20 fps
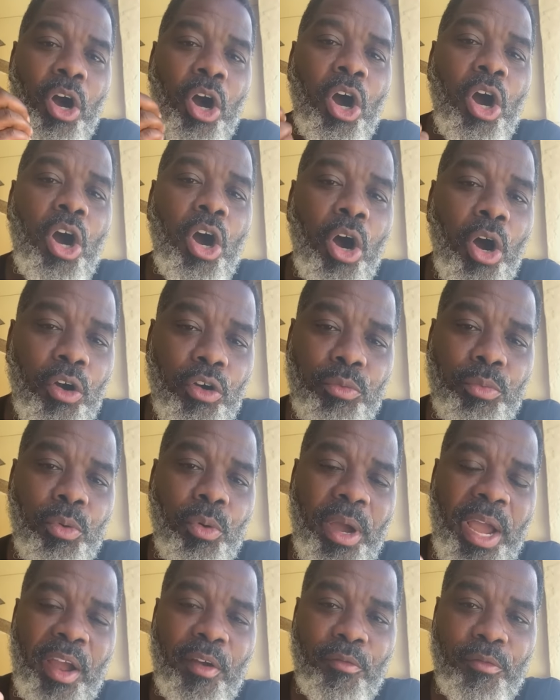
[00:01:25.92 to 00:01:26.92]
are horrible
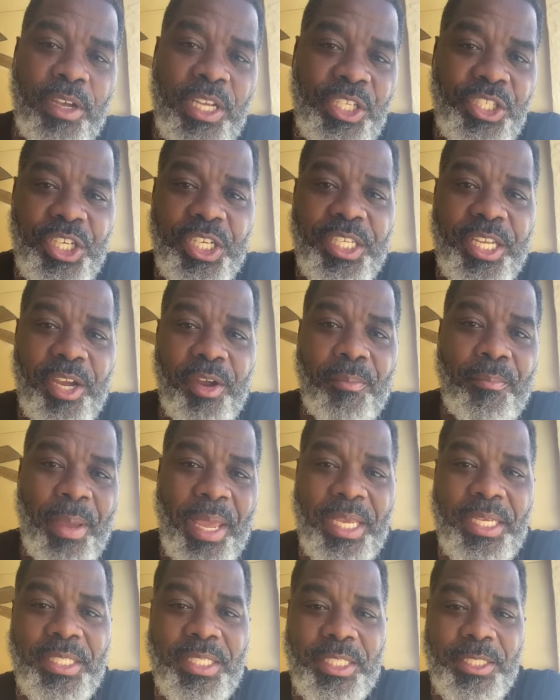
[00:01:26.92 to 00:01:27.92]
at reaching their
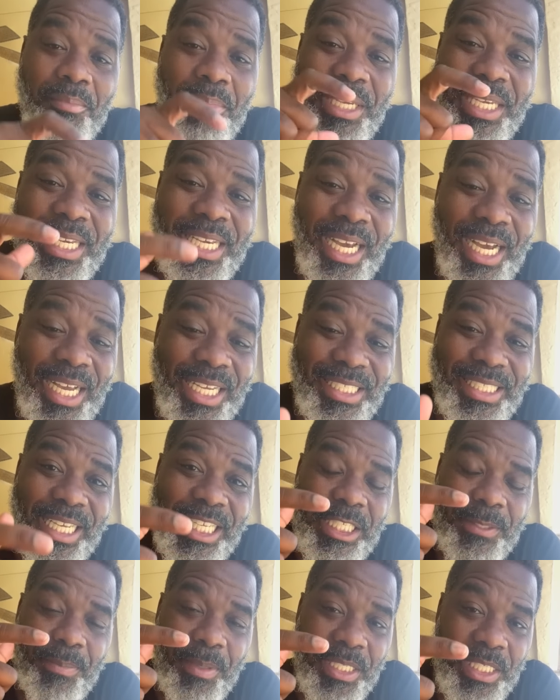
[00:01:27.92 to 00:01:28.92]
base because they
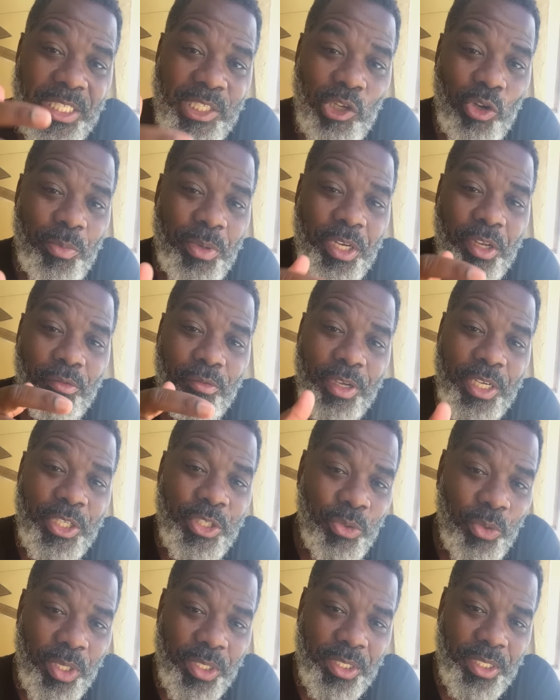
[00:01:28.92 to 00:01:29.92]
spend so many
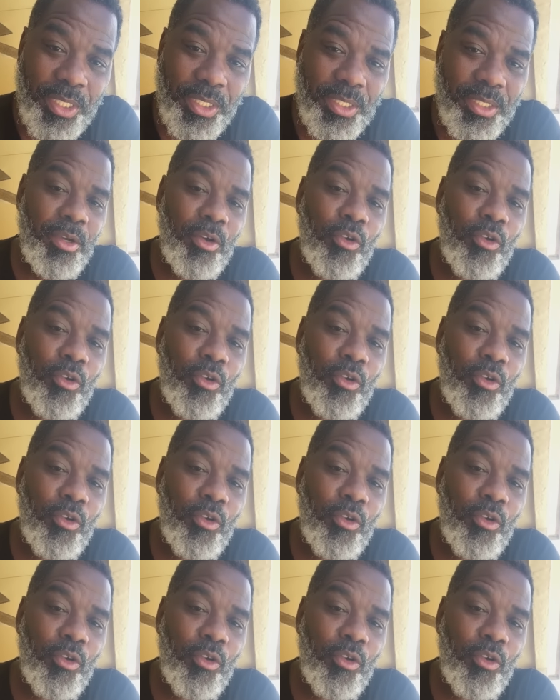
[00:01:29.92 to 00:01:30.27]
resources